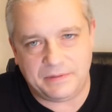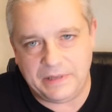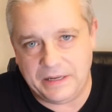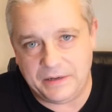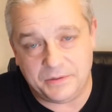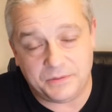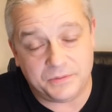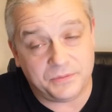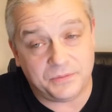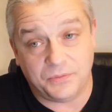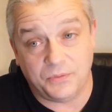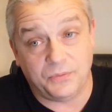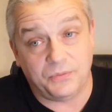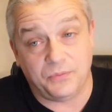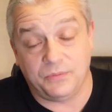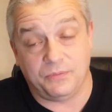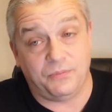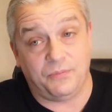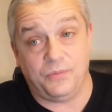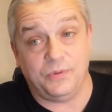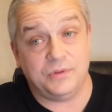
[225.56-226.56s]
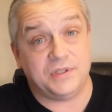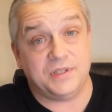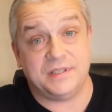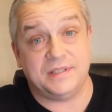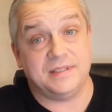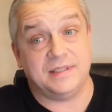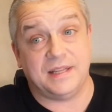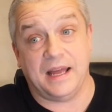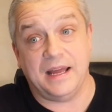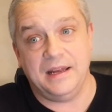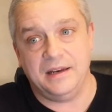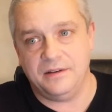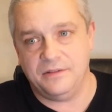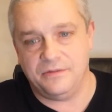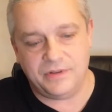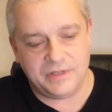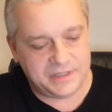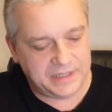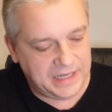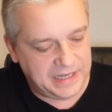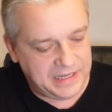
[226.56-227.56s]
you know, what style
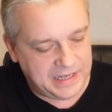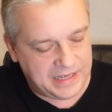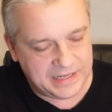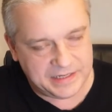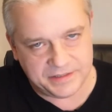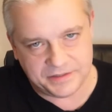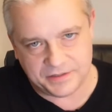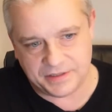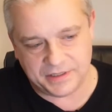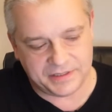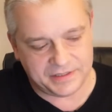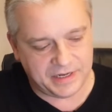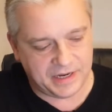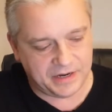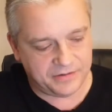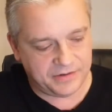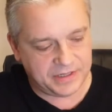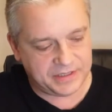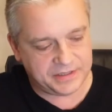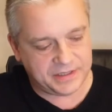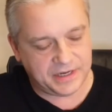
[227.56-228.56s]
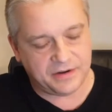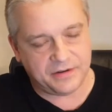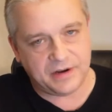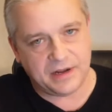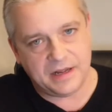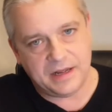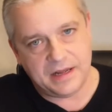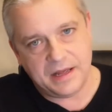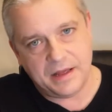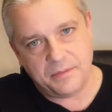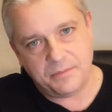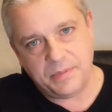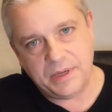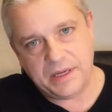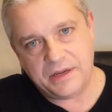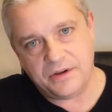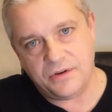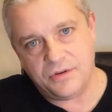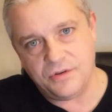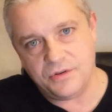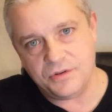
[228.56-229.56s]
of whiskey it is, etc., etc.
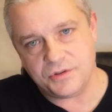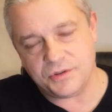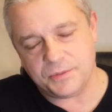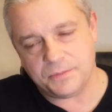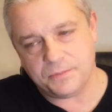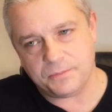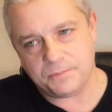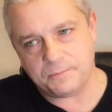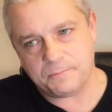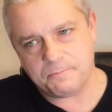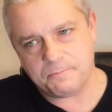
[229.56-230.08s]
Because